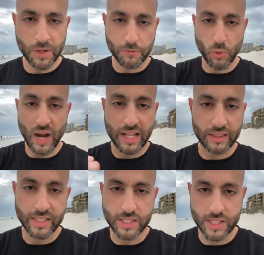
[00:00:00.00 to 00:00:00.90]
but for
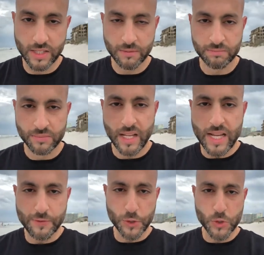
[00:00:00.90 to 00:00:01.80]
at least.
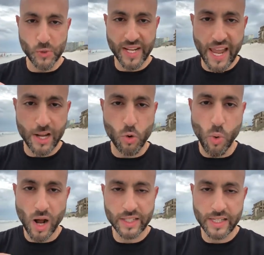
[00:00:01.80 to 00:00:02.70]
And if you're doing a
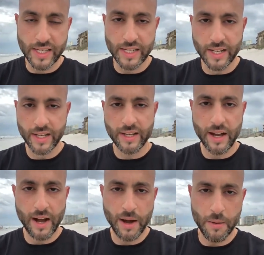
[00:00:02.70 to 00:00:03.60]
quantity
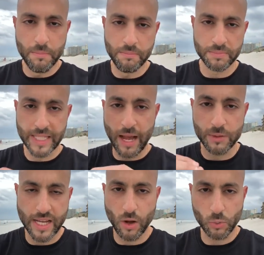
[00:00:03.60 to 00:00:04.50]

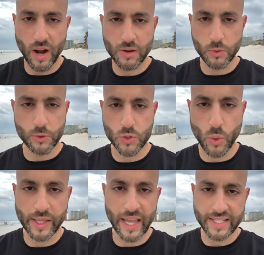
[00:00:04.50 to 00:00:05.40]
countdown, right, where there's
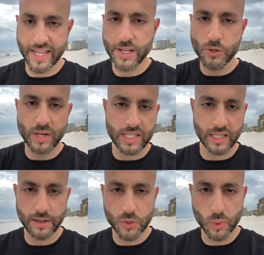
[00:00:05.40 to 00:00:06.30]
only like 10
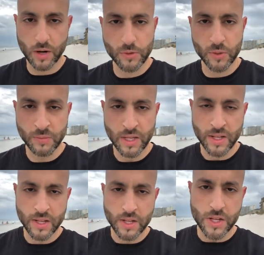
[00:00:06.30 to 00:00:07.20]
units left or whatever,
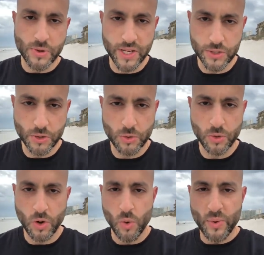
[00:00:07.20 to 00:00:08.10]
you can
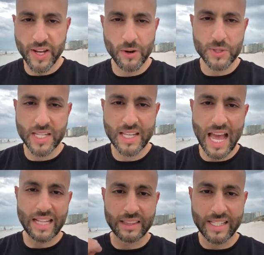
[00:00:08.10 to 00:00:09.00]
do, we
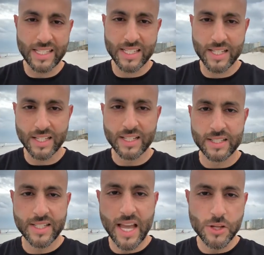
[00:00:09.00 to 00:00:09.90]
guarantee at least
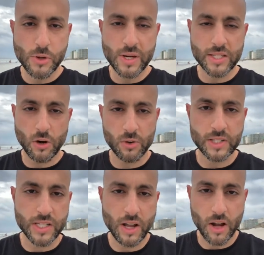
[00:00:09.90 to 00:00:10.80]
10 units are
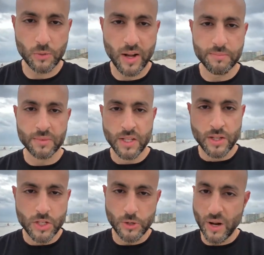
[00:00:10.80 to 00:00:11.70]
in stock, right?
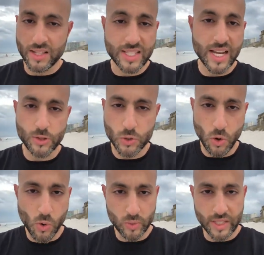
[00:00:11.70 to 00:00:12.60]
So you're not saying
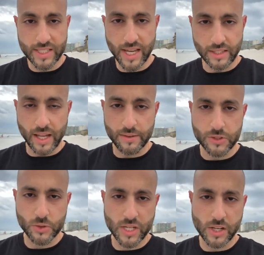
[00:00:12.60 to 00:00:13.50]
there's only 10
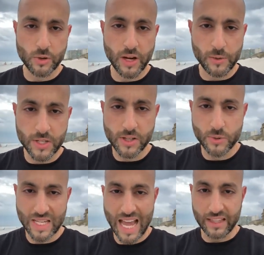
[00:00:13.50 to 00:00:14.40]
left, you're saying you guarantee
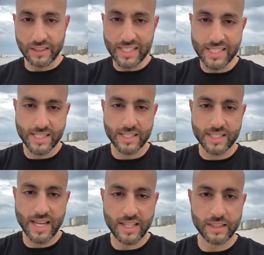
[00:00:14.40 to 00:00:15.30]
there's at least
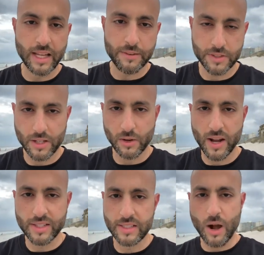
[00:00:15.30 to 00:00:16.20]
10 left, all
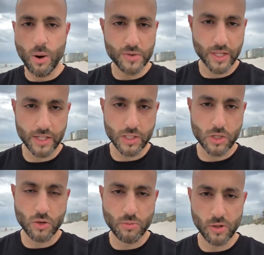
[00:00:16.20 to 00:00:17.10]
right? And however the
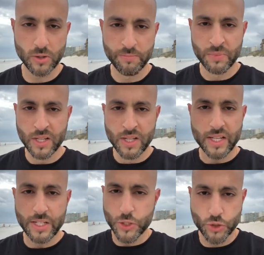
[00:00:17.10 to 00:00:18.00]
consumer
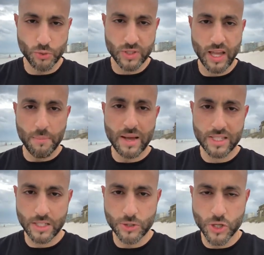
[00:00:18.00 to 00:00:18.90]
construes that
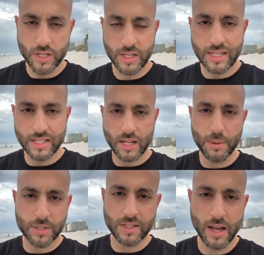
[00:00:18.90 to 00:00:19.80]
message is
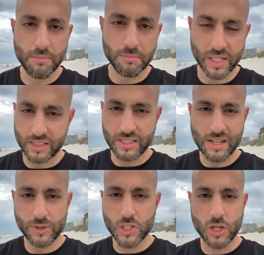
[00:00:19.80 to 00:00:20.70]
up to them. But
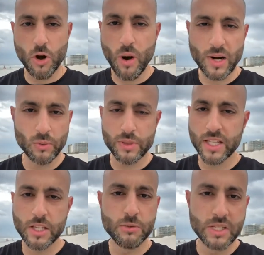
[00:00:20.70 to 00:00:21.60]
even so, I don't
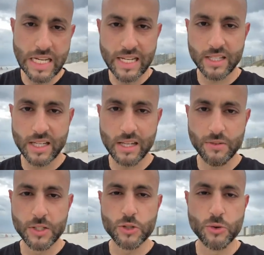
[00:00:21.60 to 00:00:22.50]
think you need to
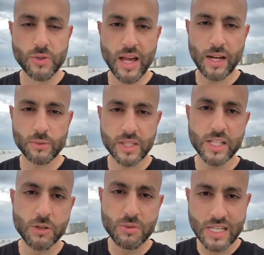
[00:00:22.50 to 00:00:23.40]
even do that. I don't
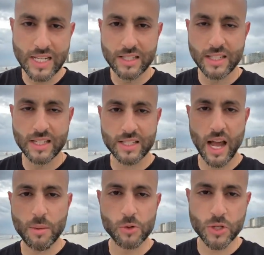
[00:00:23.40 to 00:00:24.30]
think you need these
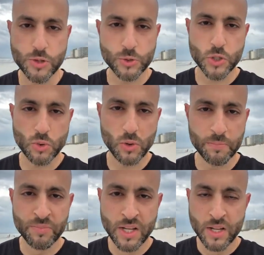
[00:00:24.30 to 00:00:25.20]
timers in your
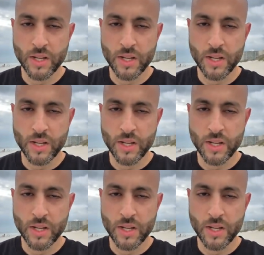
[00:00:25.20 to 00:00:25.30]
store.